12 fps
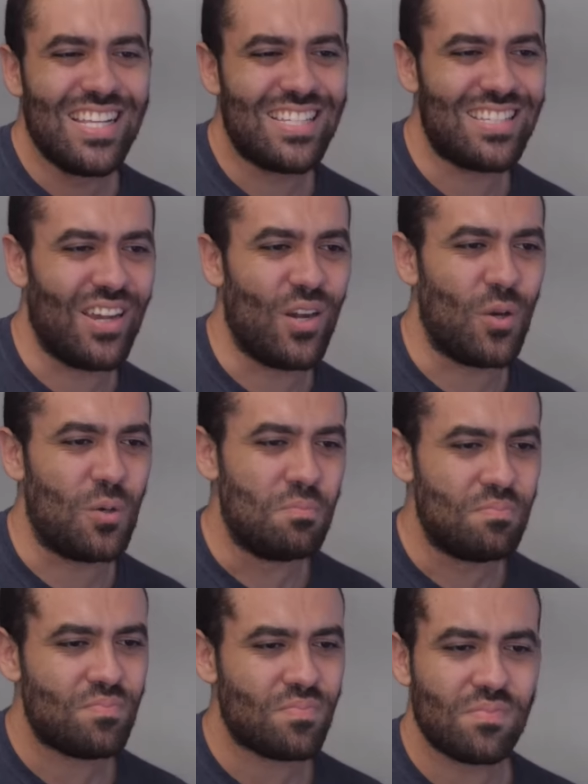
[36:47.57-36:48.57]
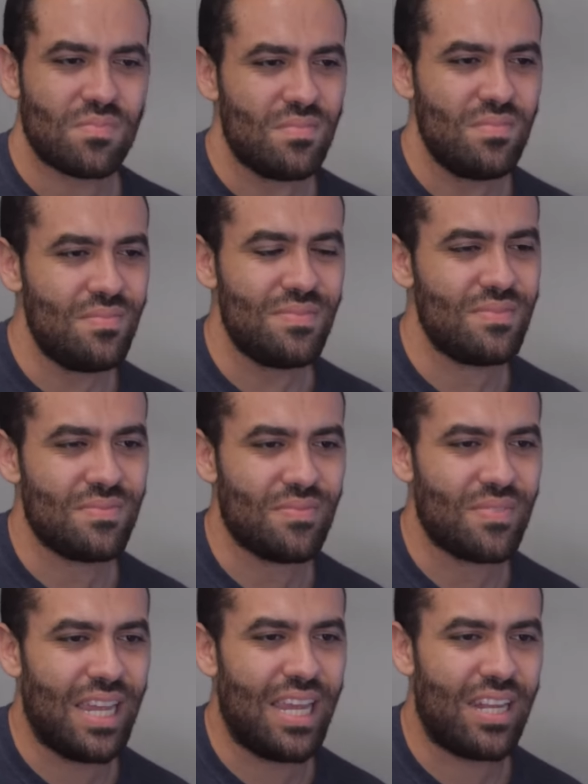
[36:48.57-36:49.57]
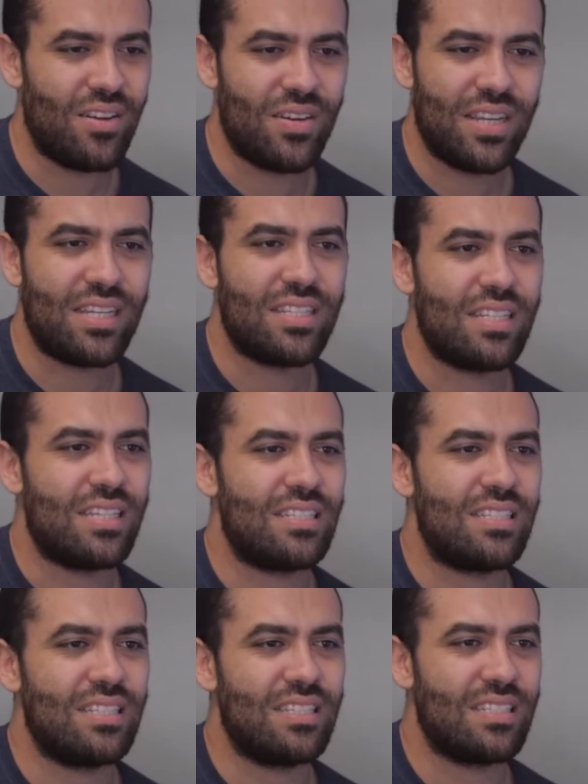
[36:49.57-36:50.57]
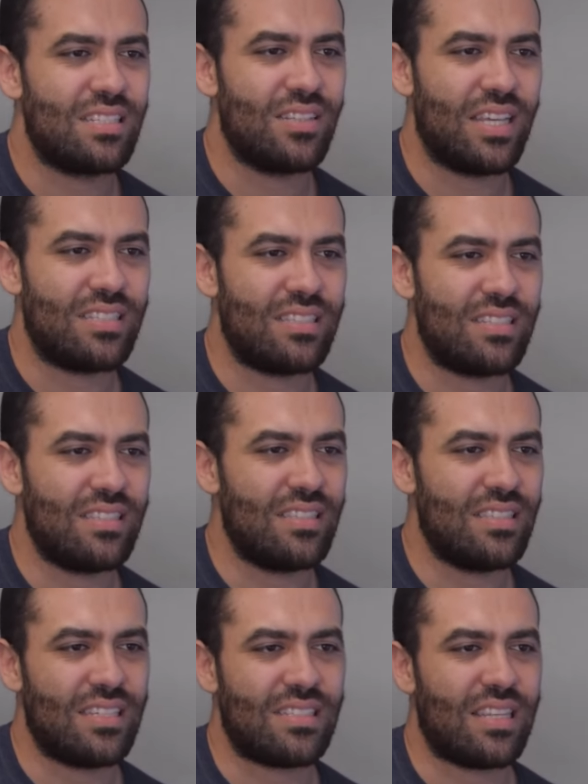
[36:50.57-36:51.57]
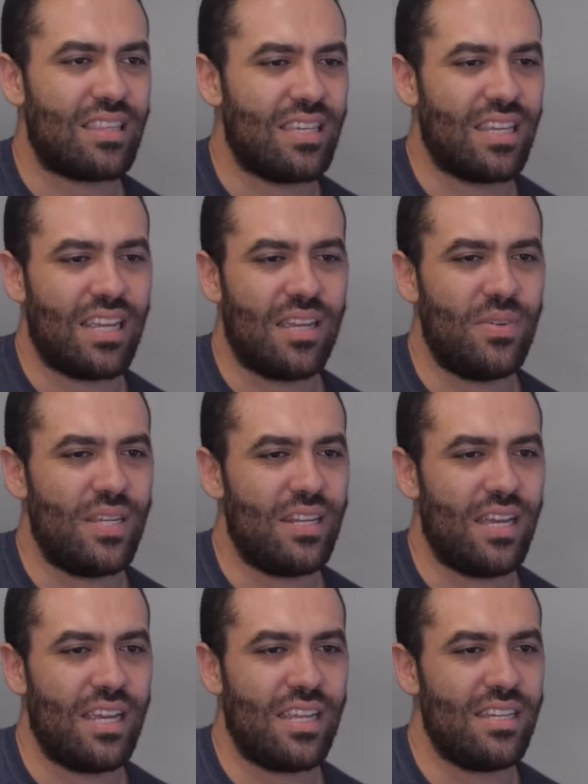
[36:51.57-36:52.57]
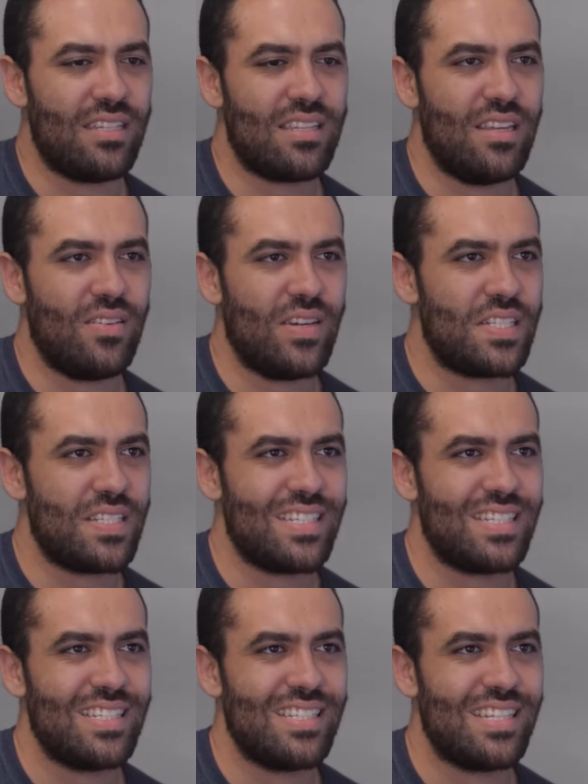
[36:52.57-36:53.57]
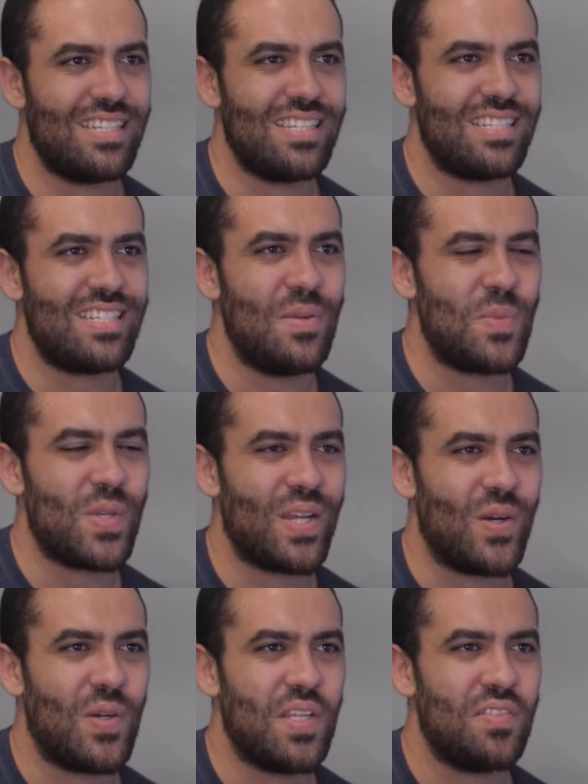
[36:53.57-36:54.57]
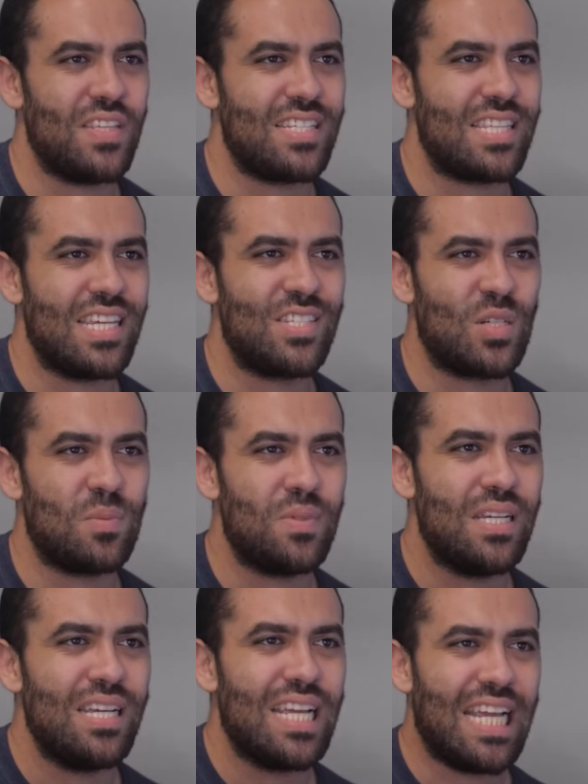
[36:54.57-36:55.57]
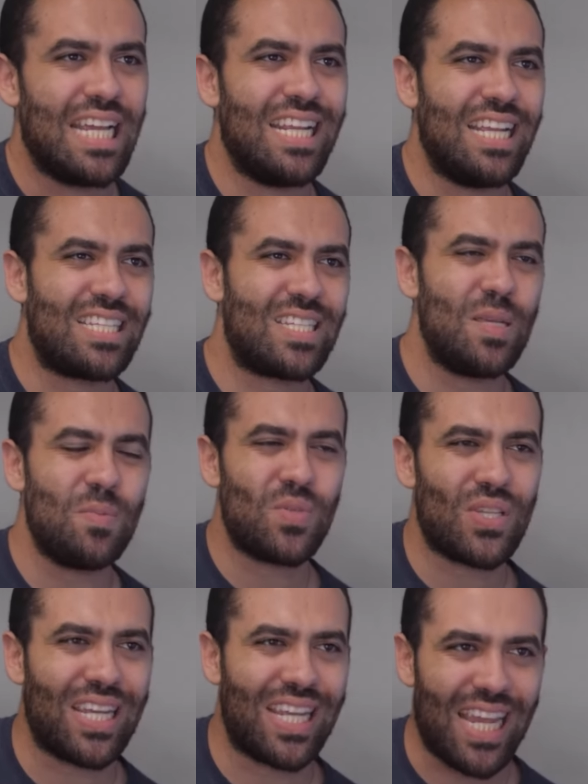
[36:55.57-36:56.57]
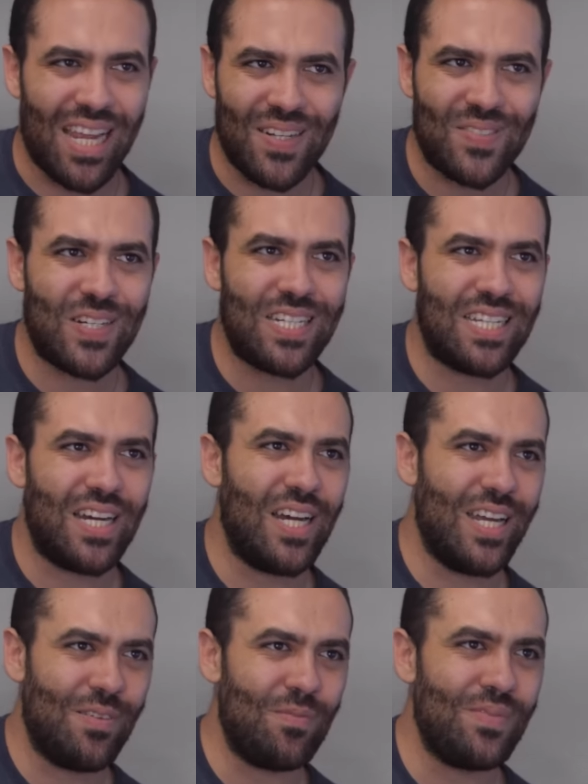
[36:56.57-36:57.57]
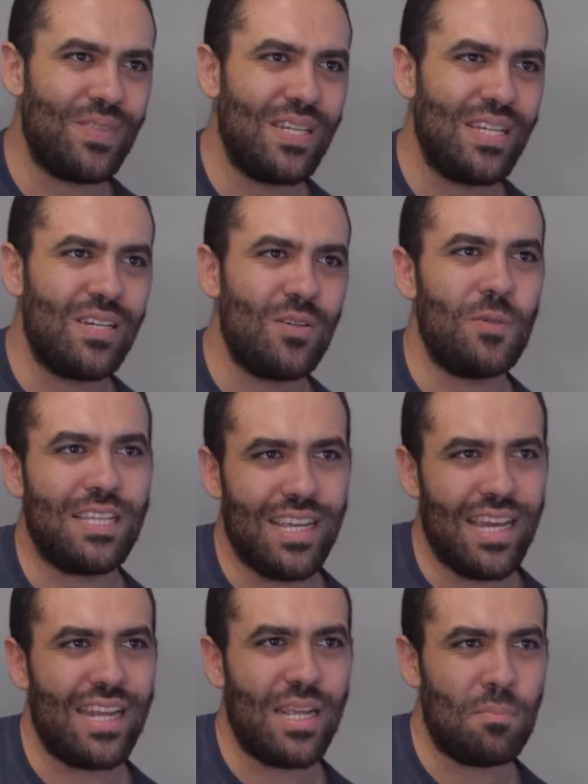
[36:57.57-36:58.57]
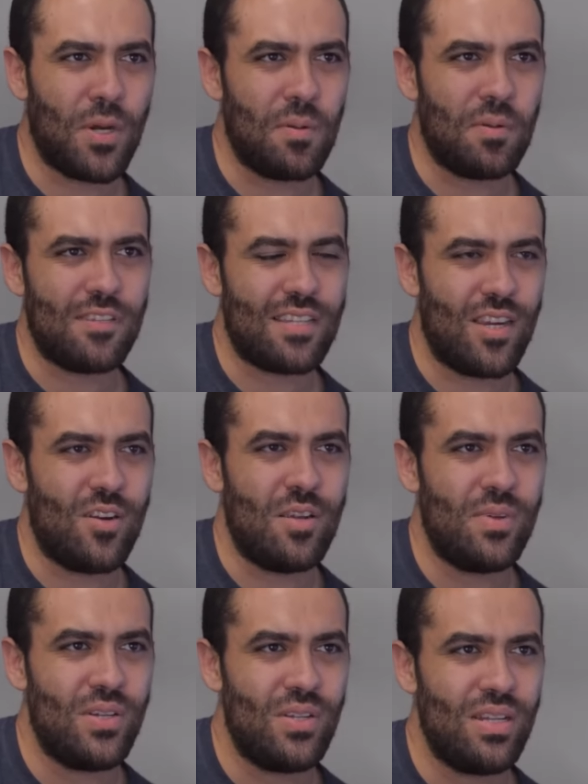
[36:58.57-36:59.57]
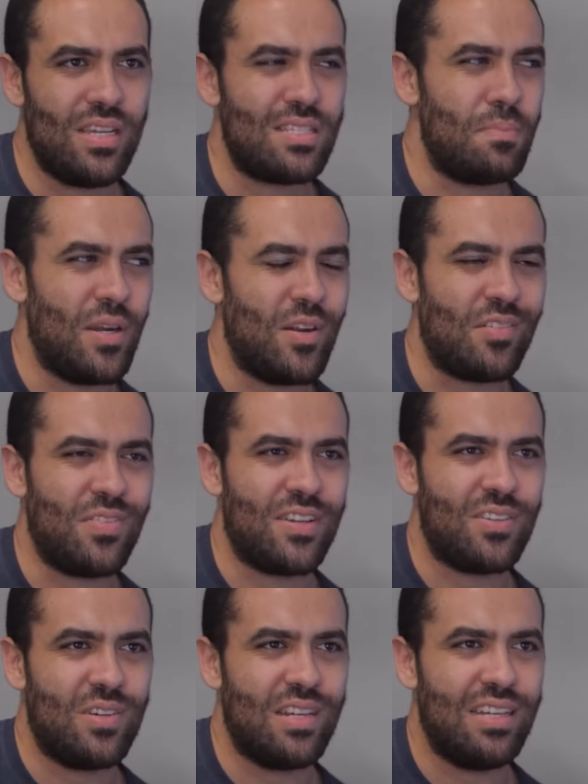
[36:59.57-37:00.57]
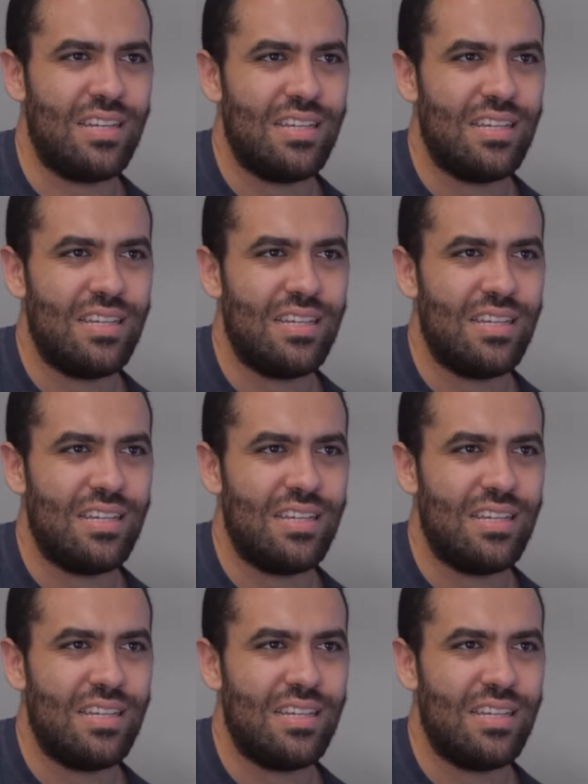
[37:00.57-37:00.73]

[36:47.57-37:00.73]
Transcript: so anyway, that's so that's the thing. I mean, I guess congratulations. It just seems like all of these things are. It it seems like every time we get a permitless carry bill, it's a Pyrrhic victory. It's